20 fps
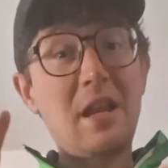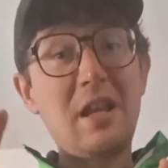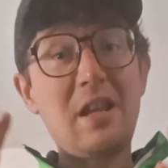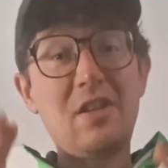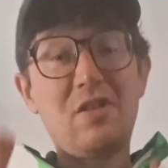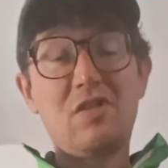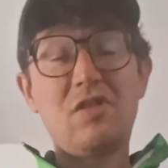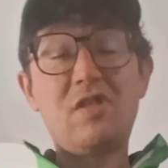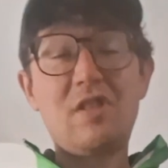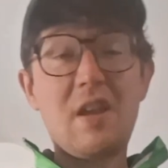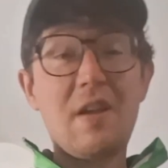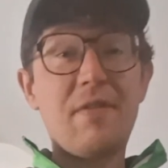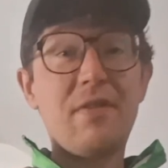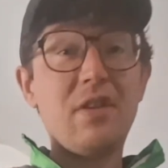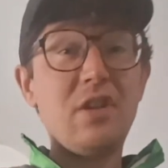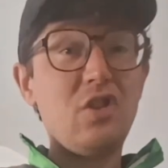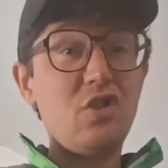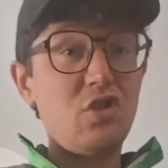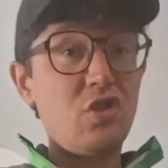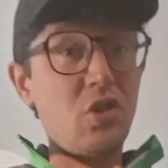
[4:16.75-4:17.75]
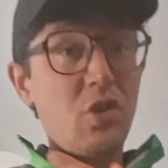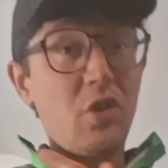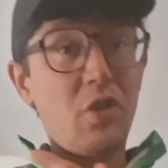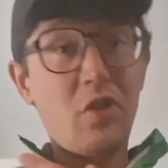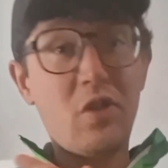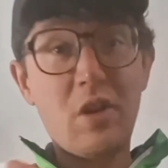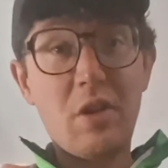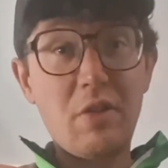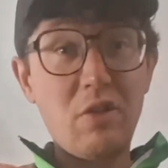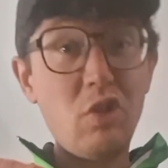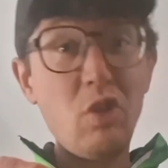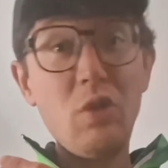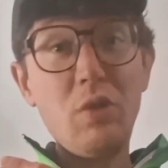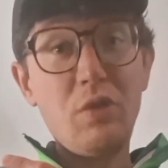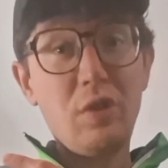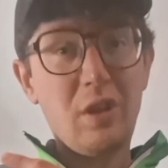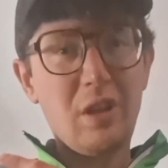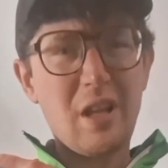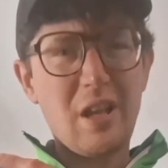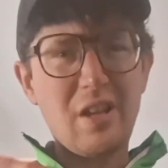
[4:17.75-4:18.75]
It's definitely stronger, and I do
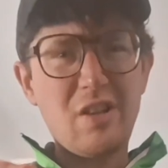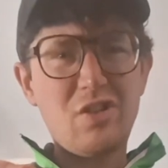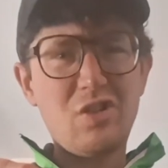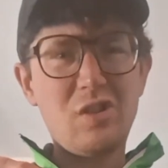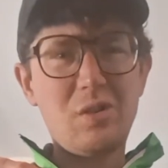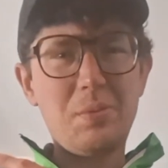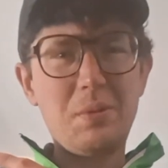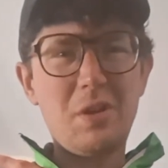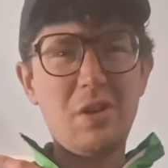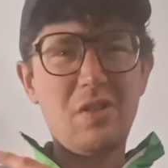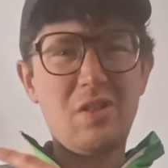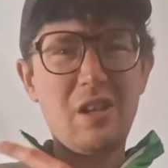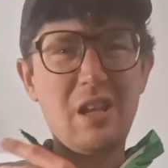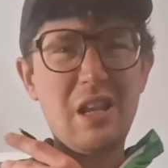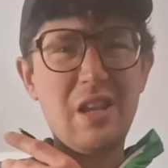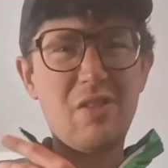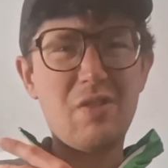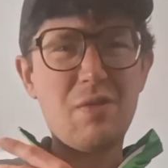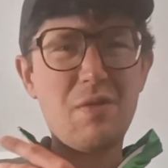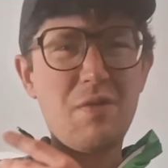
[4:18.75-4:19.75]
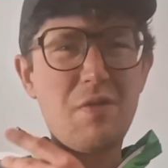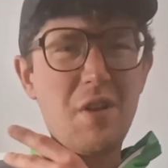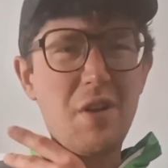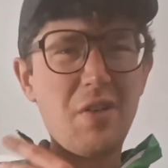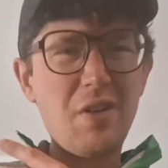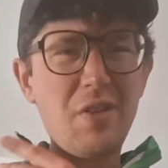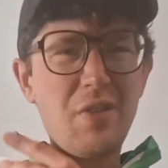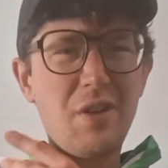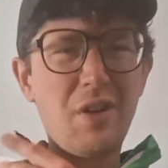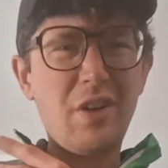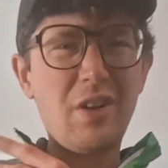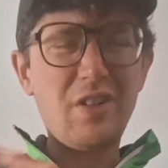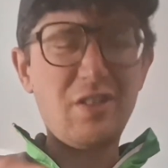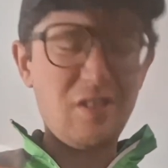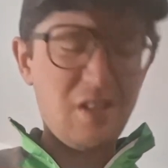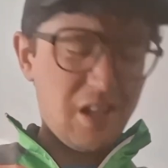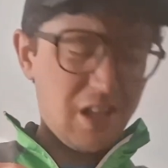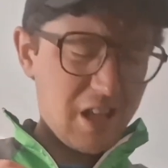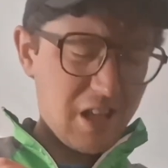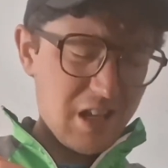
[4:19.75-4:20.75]
think that is just because it is very, very
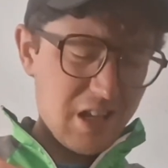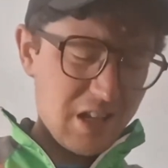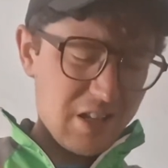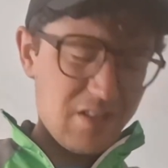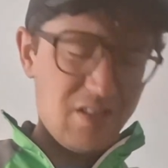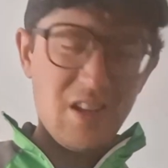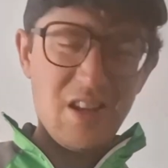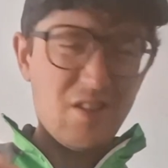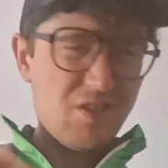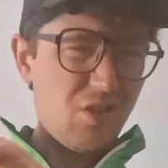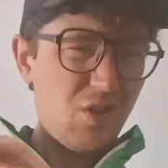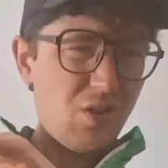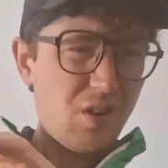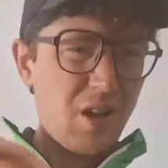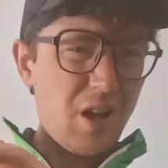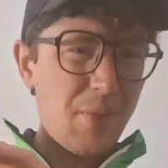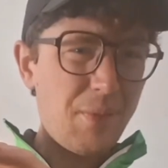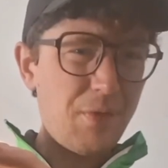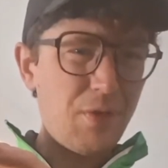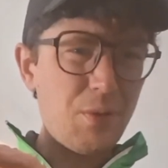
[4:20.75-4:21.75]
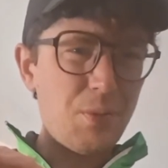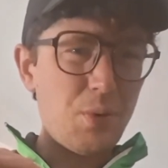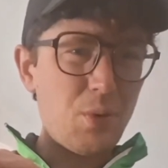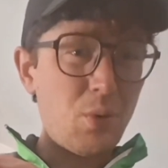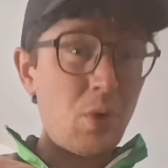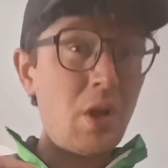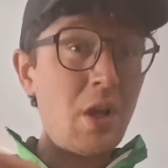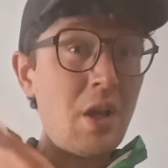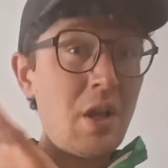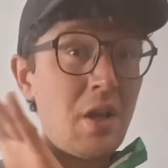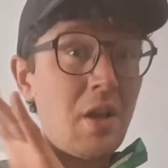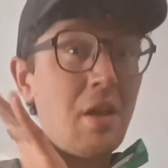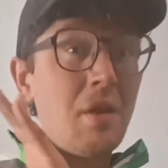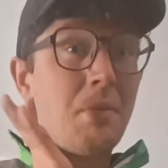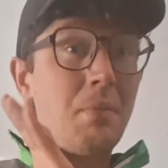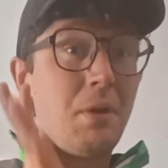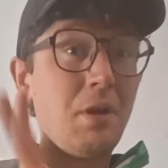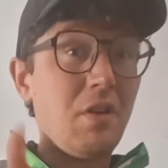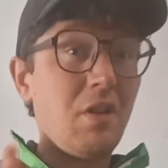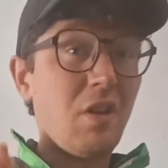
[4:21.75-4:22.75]
sticky. As I said, it's not comfortable,
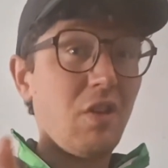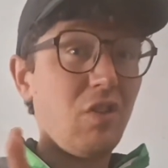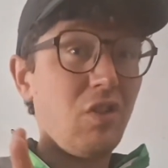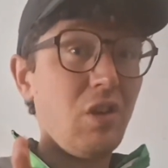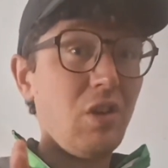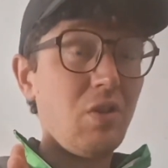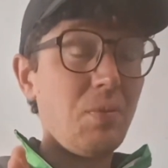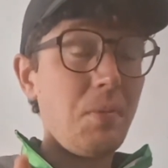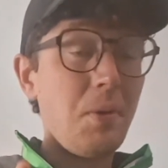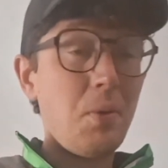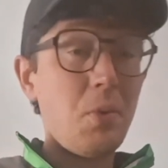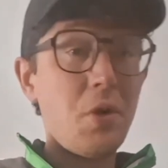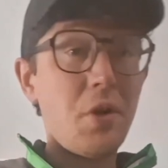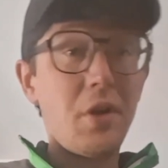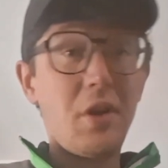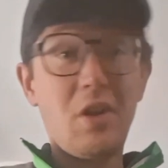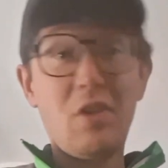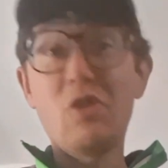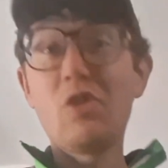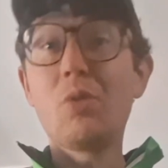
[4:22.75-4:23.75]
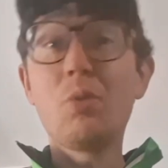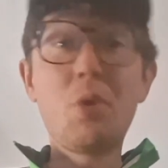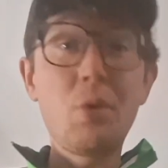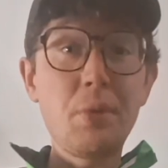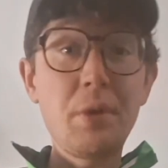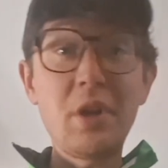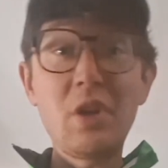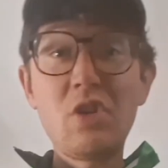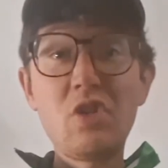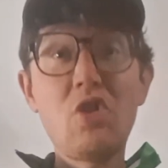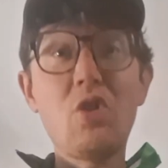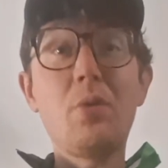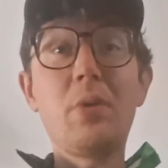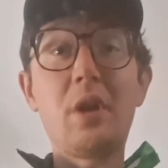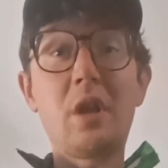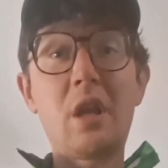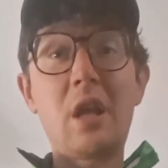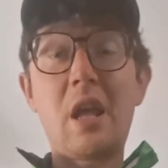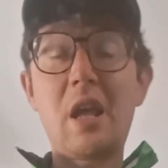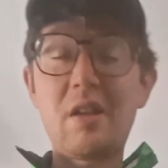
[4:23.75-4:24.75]
but it does seem to be working. So what we're going to do, we're
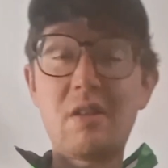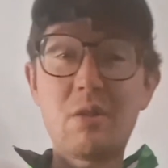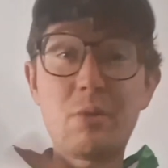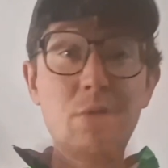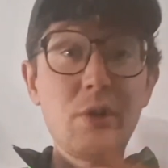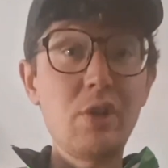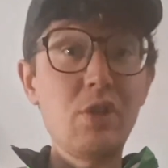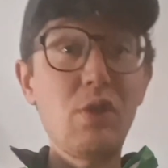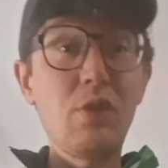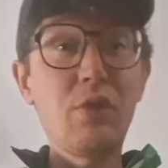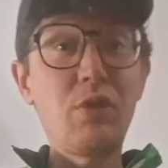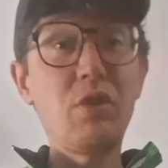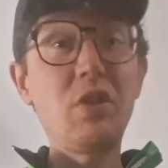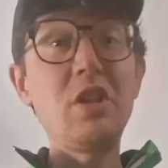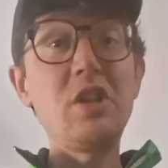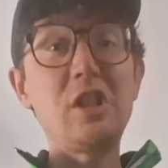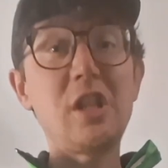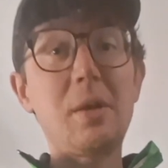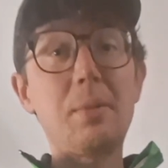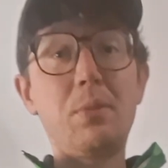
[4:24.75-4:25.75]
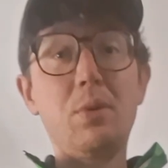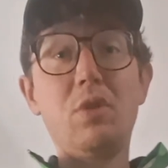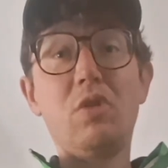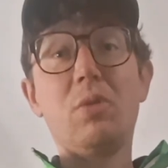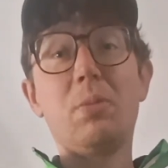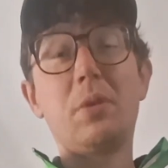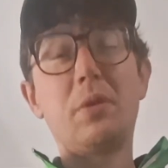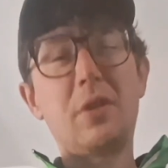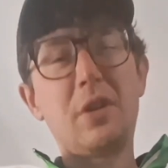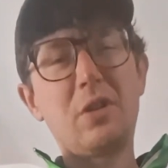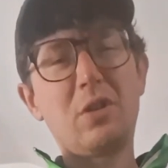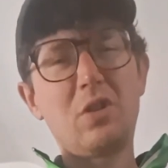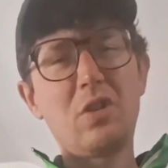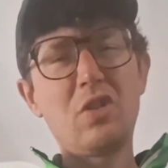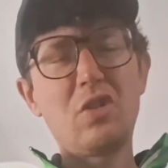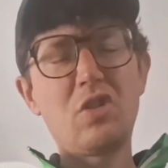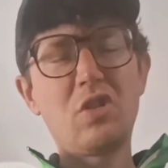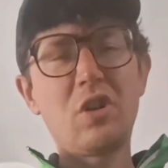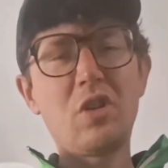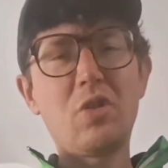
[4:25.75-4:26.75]
going to head out. We're going to do 3 checkpoints on my run. I'm
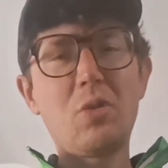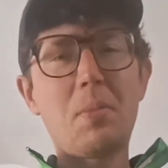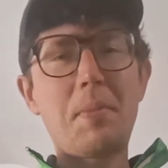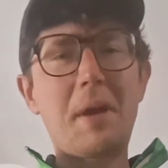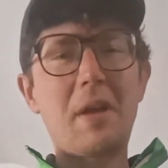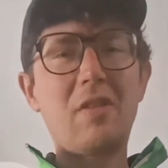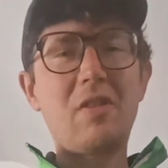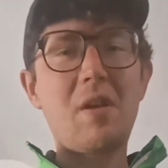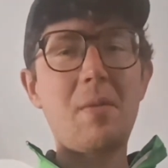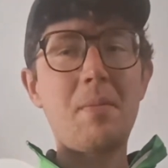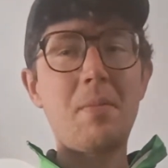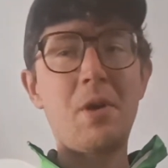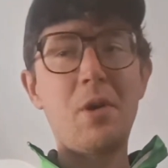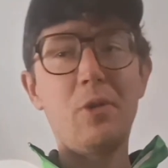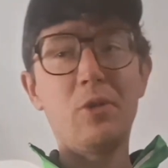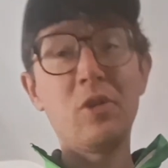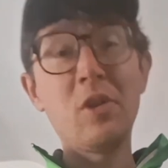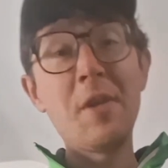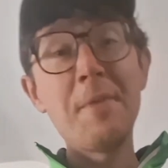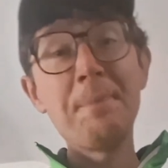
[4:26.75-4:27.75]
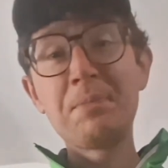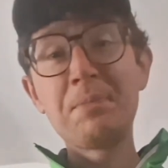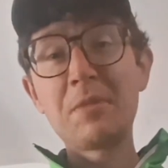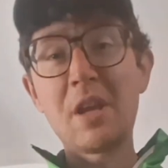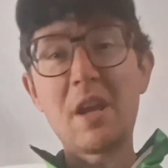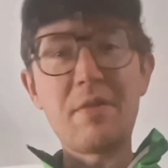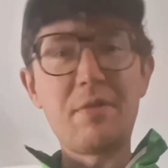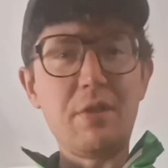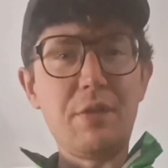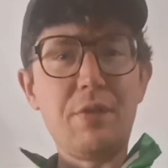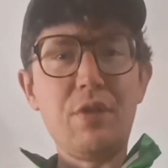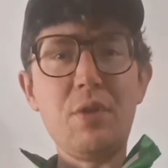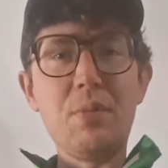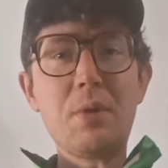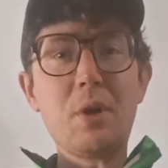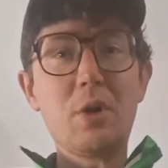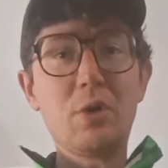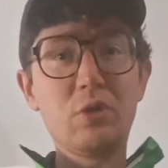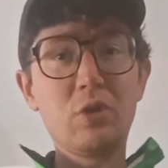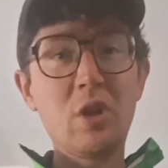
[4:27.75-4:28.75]
going to try and do about 10 miles. Every few
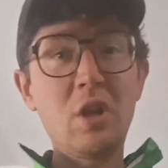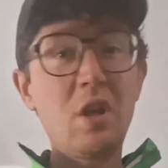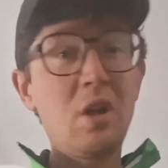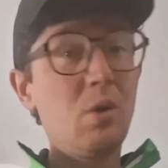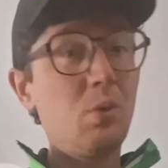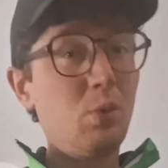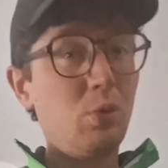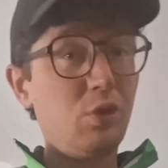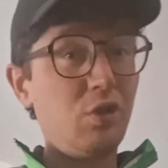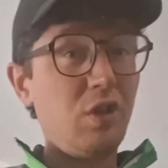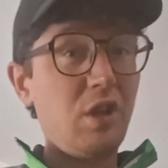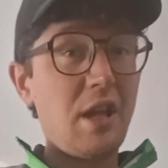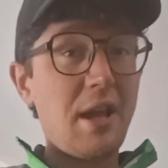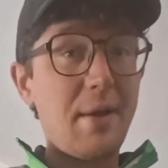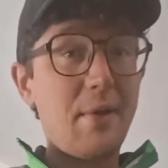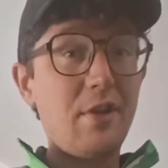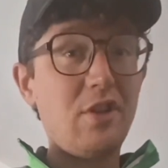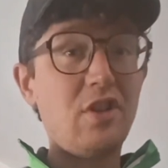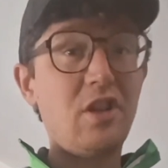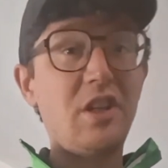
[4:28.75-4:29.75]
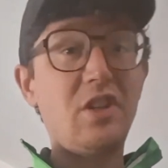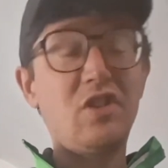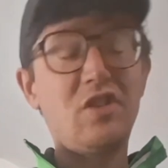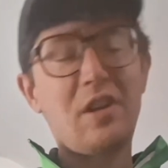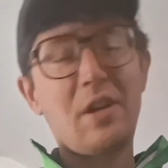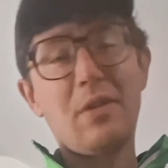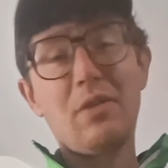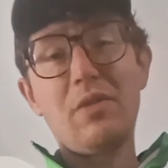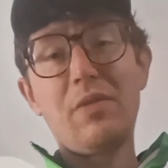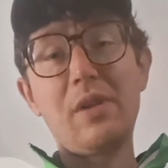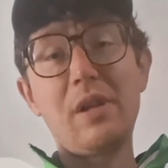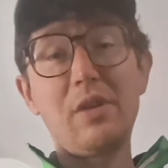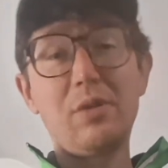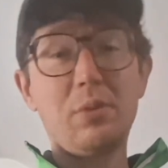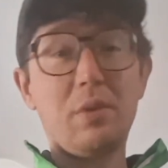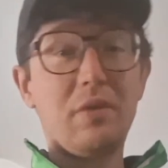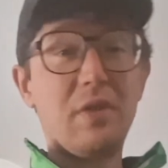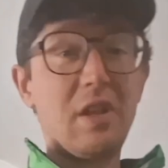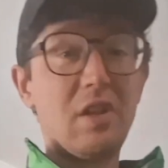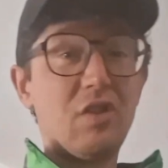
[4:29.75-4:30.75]
miles, we'll see how it changes, how it develops,
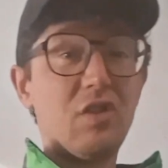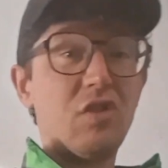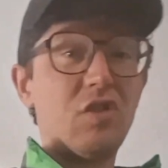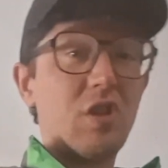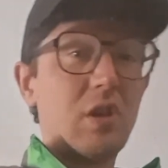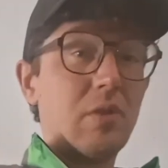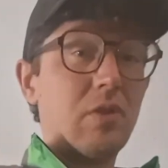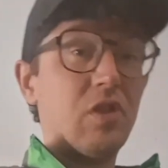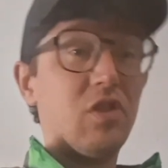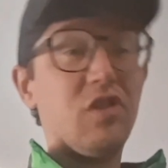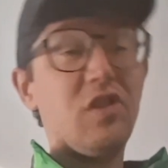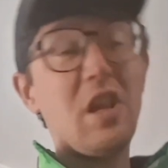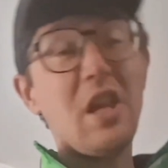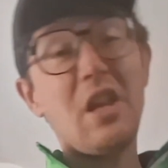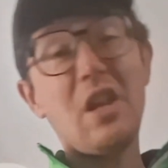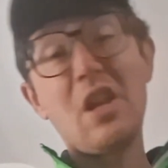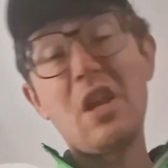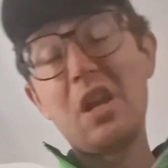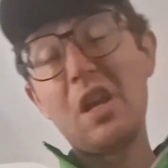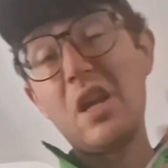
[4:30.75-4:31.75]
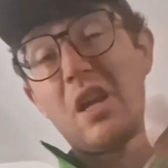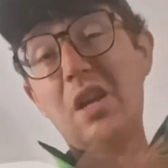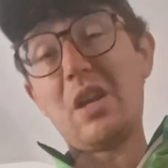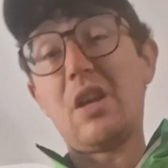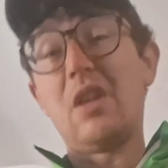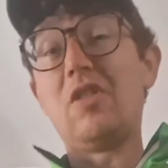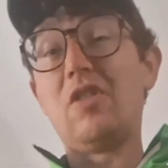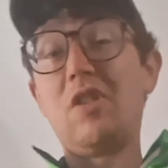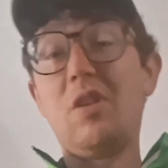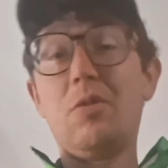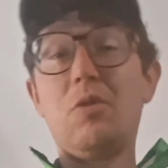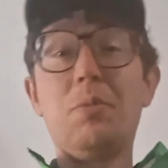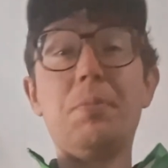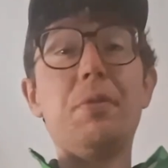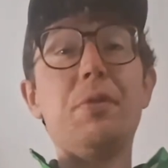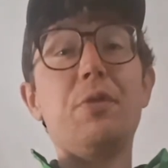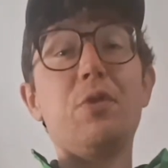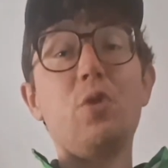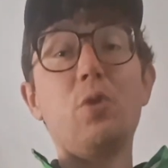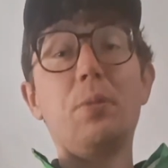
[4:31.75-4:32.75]
whether that's in terms of scent, in terms of
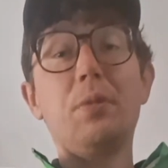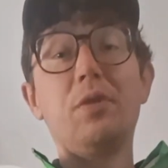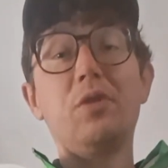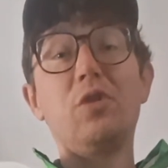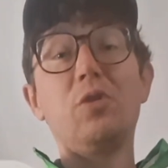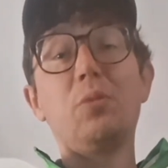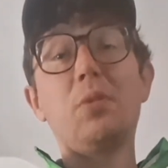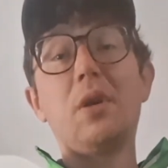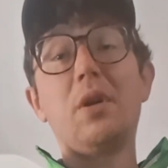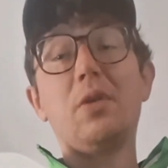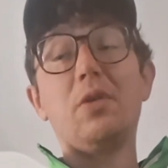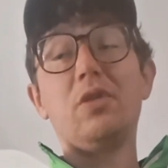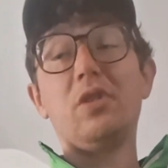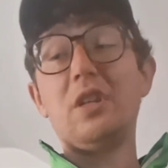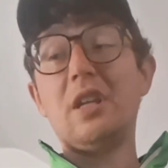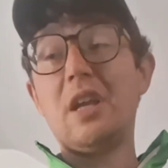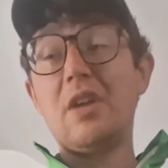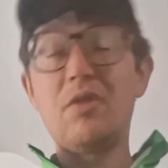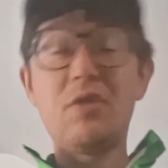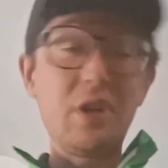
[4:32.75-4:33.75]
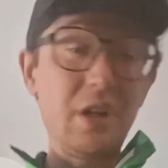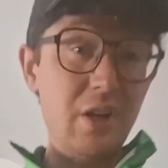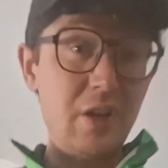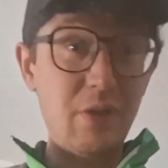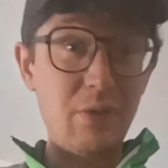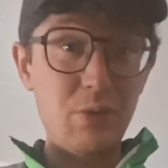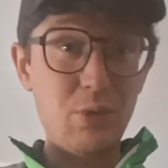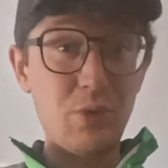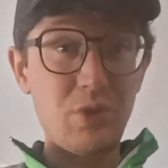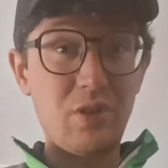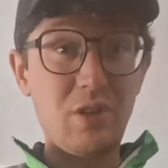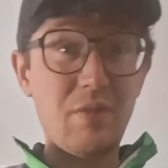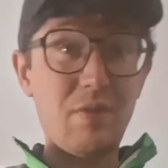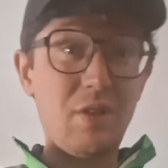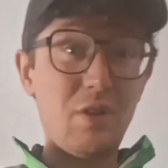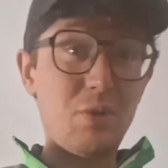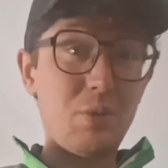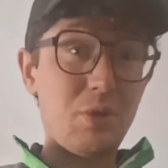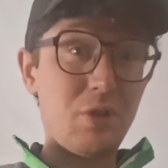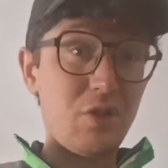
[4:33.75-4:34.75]
performance as well. So yeah, really looking forward to giving
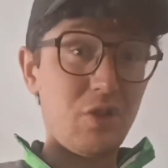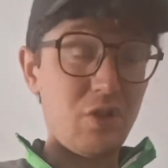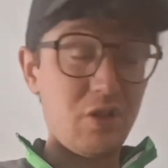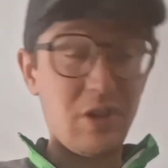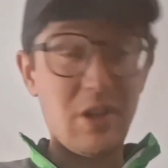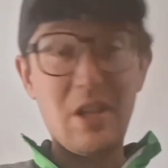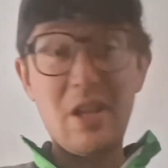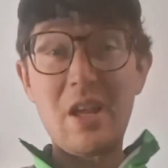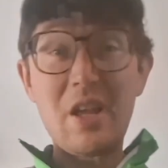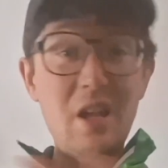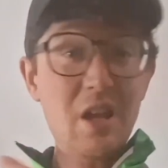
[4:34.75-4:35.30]
this one a try.